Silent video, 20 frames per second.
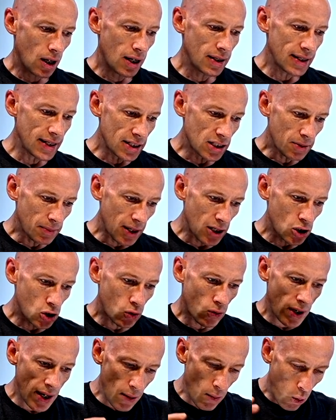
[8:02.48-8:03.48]
I need to make
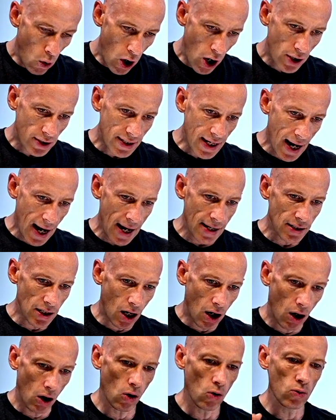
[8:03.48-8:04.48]
sure it works as a
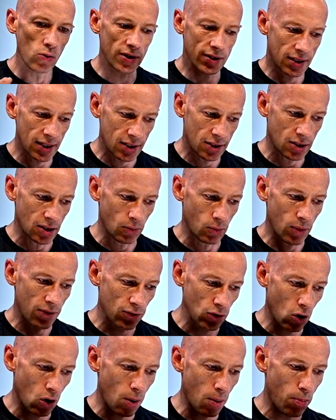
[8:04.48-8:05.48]
whole system. We've
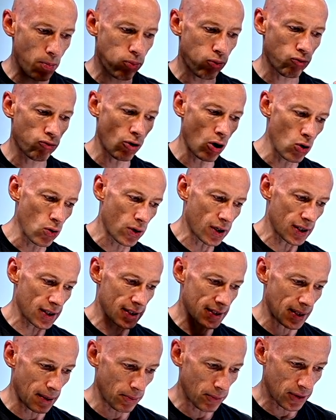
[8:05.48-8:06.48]
not
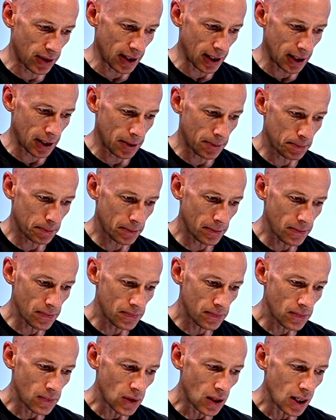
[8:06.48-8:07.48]
broken something.
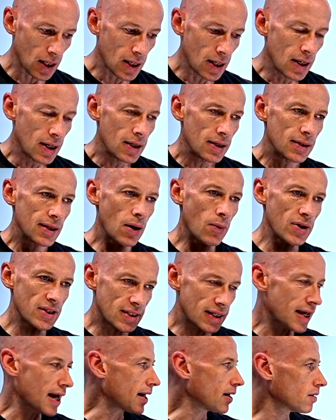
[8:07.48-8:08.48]
Now,
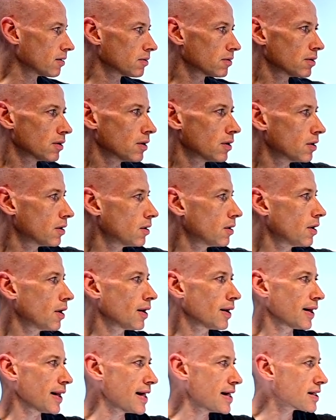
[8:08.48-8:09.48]
once again,
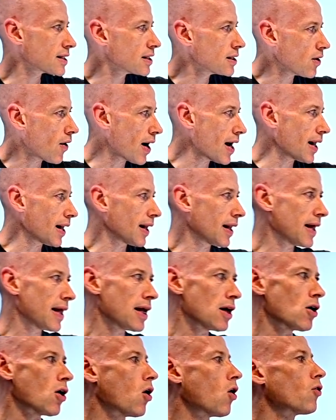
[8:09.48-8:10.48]
at least
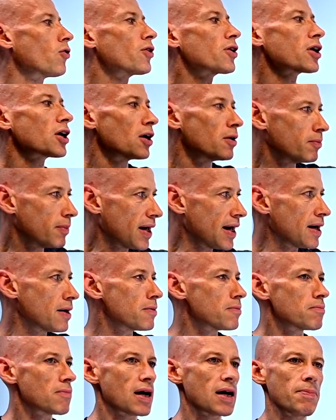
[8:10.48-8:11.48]
nightly on the
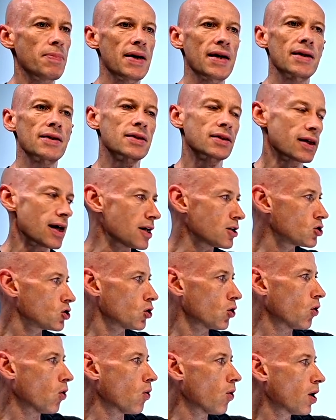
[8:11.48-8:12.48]
commit, maybe a
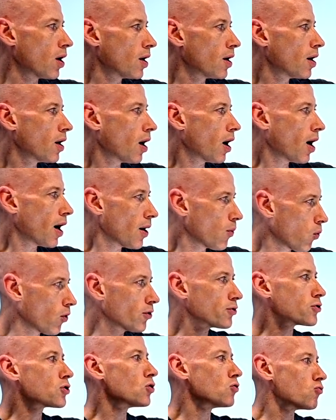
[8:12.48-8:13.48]
schedule, I
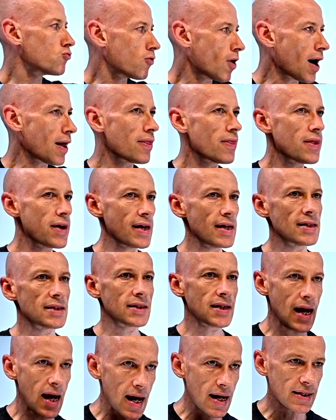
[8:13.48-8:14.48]
want to run these
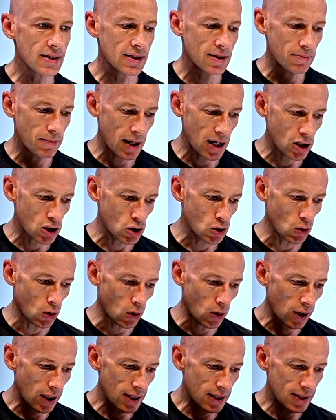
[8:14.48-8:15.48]
tests to make
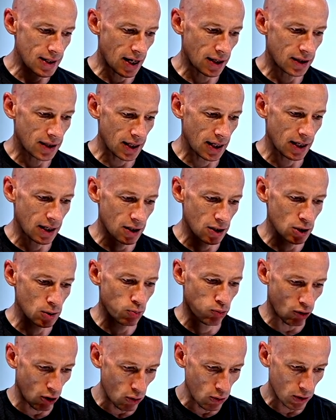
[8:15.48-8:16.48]
sure nothing has
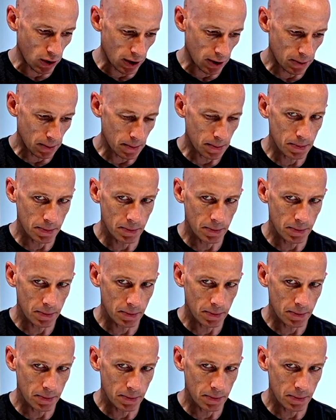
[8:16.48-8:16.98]
broken.